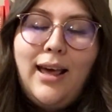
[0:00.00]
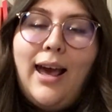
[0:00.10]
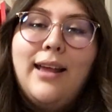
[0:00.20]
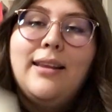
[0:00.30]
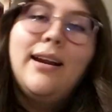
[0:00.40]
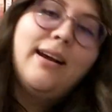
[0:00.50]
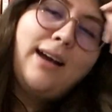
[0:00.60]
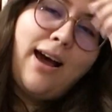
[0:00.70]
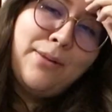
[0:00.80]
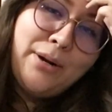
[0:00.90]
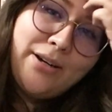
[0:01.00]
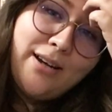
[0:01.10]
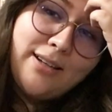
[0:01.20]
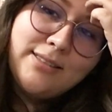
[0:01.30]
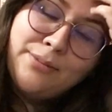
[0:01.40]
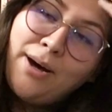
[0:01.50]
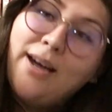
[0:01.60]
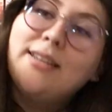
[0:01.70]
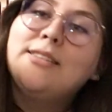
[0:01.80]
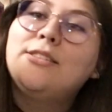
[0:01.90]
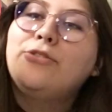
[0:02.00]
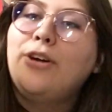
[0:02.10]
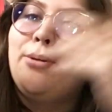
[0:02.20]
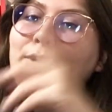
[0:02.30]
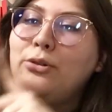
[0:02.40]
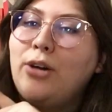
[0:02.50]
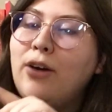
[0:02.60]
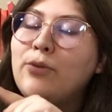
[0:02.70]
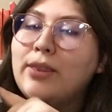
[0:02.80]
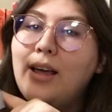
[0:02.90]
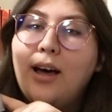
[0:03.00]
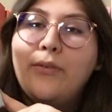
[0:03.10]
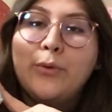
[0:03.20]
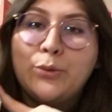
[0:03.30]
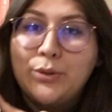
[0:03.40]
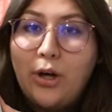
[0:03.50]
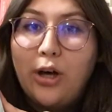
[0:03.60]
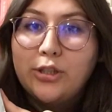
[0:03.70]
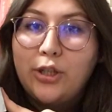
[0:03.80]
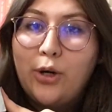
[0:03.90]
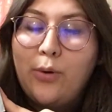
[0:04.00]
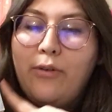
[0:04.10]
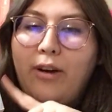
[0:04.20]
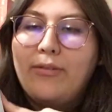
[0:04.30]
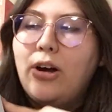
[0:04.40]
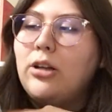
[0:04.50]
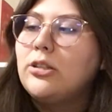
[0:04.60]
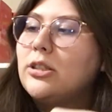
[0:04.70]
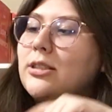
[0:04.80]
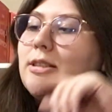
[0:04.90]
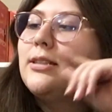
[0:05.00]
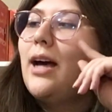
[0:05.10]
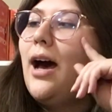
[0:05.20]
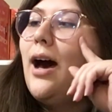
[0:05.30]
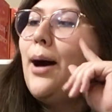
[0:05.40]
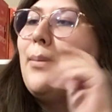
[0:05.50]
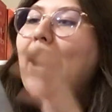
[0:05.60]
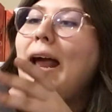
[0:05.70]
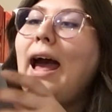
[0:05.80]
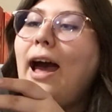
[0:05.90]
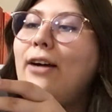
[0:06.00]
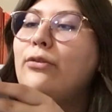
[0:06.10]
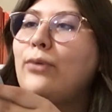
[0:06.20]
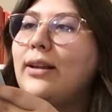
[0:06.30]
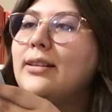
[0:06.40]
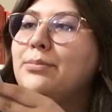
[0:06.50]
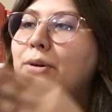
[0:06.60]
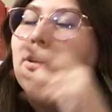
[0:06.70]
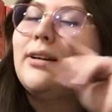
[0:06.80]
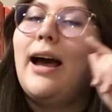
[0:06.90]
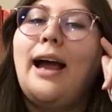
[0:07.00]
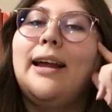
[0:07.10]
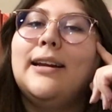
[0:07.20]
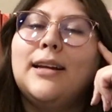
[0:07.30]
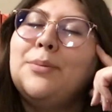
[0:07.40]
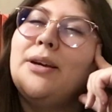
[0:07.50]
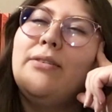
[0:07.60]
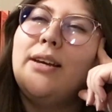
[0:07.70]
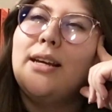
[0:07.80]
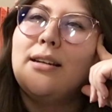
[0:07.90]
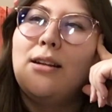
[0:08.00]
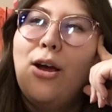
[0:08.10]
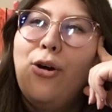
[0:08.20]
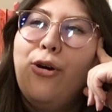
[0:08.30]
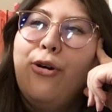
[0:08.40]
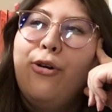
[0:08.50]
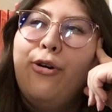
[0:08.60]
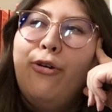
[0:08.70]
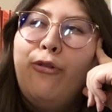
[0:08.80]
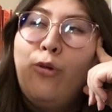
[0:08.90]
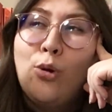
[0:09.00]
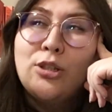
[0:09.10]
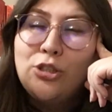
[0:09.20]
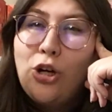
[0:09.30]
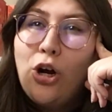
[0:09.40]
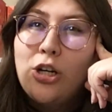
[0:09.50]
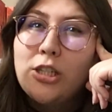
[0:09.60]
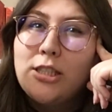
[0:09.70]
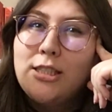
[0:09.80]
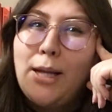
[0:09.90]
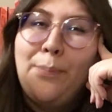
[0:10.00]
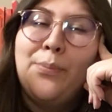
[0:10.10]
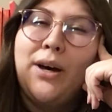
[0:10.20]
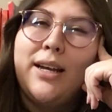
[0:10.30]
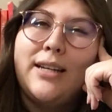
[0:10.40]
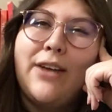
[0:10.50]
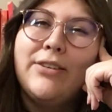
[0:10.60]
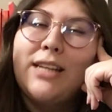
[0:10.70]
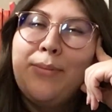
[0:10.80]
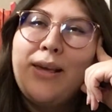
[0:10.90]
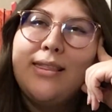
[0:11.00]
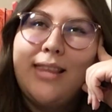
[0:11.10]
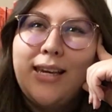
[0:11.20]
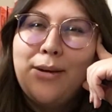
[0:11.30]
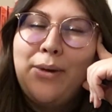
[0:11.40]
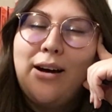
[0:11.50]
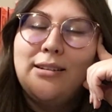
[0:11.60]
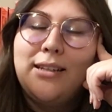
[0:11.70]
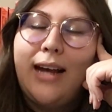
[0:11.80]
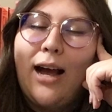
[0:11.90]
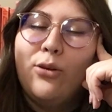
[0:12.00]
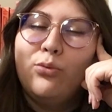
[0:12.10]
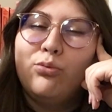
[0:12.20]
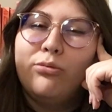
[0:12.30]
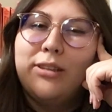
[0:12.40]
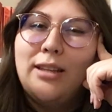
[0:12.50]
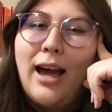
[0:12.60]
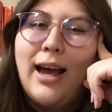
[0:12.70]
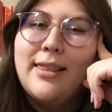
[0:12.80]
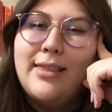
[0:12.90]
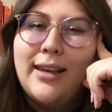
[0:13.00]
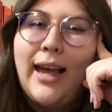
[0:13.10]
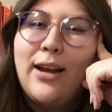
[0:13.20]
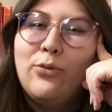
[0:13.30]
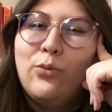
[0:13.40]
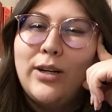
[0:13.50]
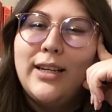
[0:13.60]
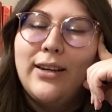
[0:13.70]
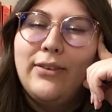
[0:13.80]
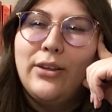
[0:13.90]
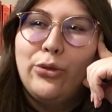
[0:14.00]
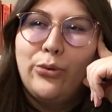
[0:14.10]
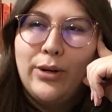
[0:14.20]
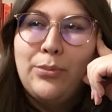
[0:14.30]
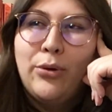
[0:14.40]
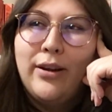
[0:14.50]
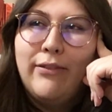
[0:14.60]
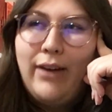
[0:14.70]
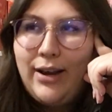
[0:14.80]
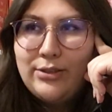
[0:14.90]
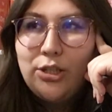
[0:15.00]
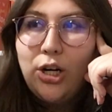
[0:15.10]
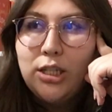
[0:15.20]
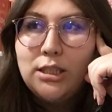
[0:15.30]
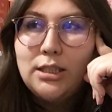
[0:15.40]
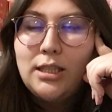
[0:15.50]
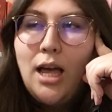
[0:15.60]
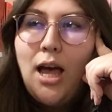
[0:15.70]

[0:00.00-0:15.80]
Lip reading: And then I got Mariana Zapata's From Lukov with Love, which was also $5. I have read this book. I ended up giving it 4 stars, but every time I think about it, I think I want to give it 3.5 stars.